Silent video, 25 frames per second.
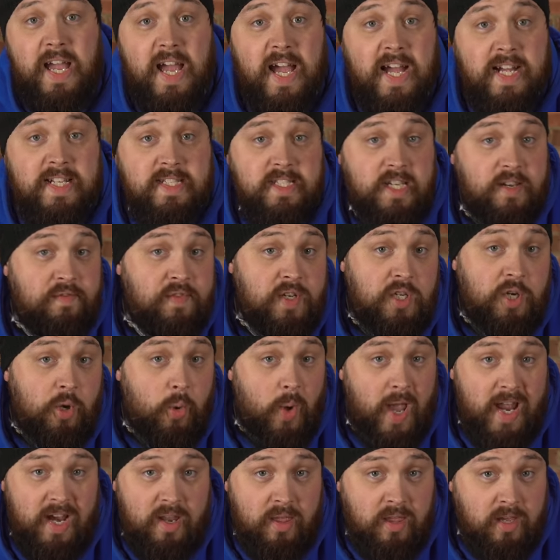And if you
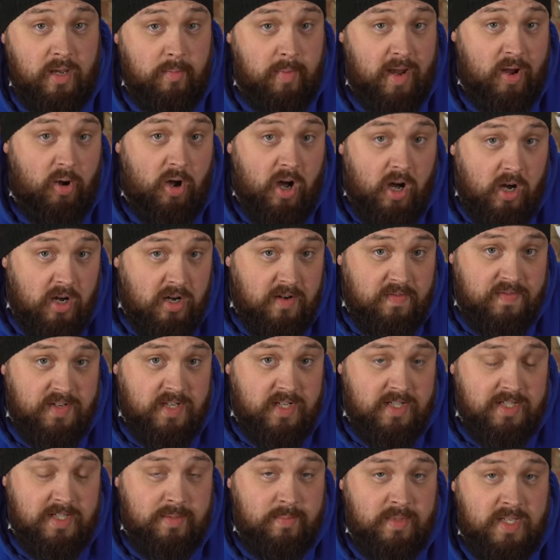know anything about half
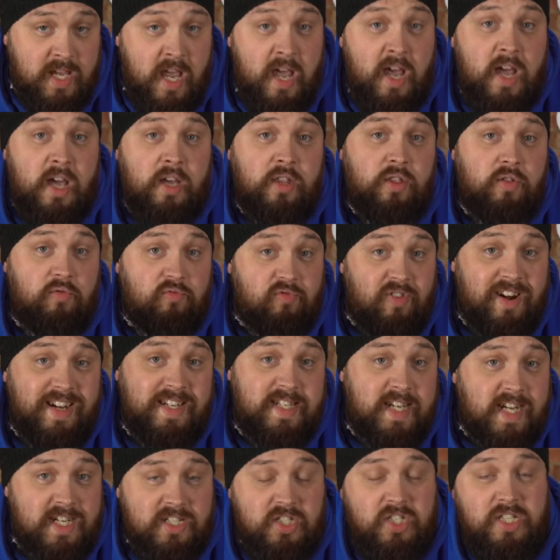times, the
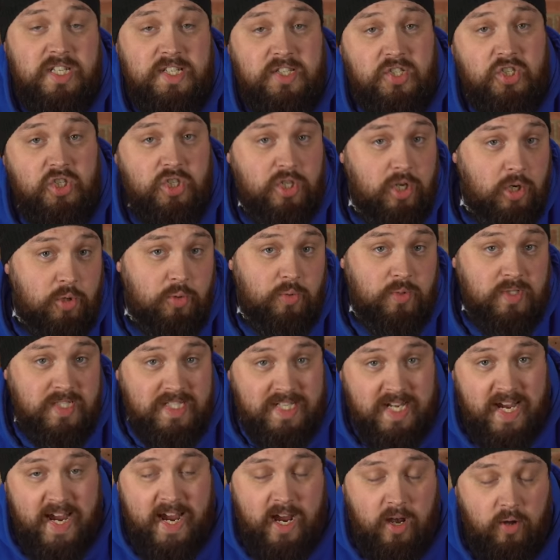rate actually slows
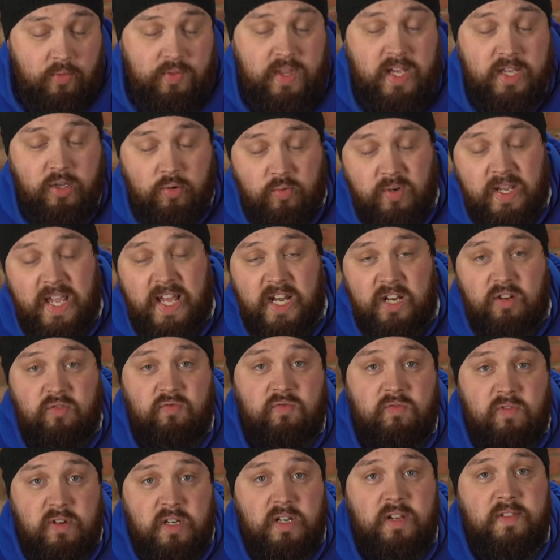down that you're
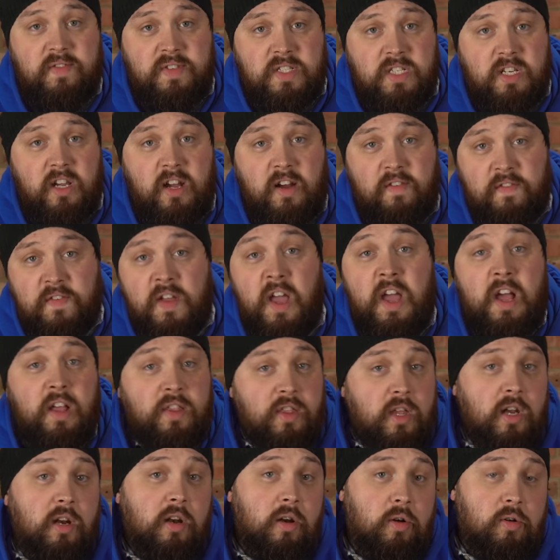getting rid of stuff
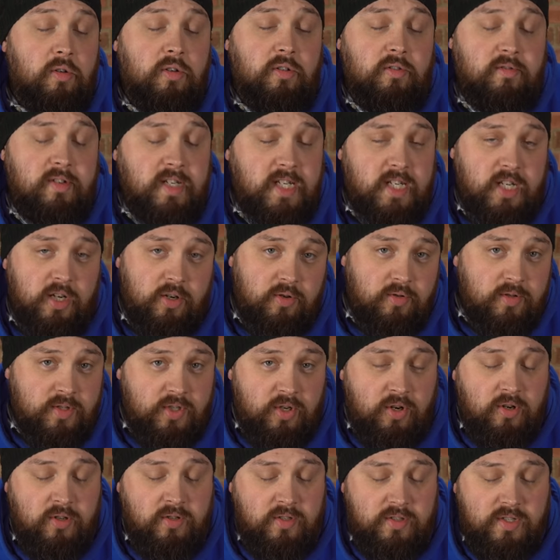the longer it
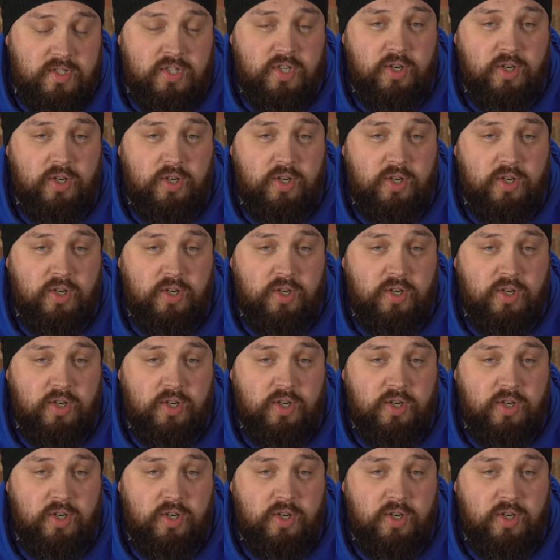goes on.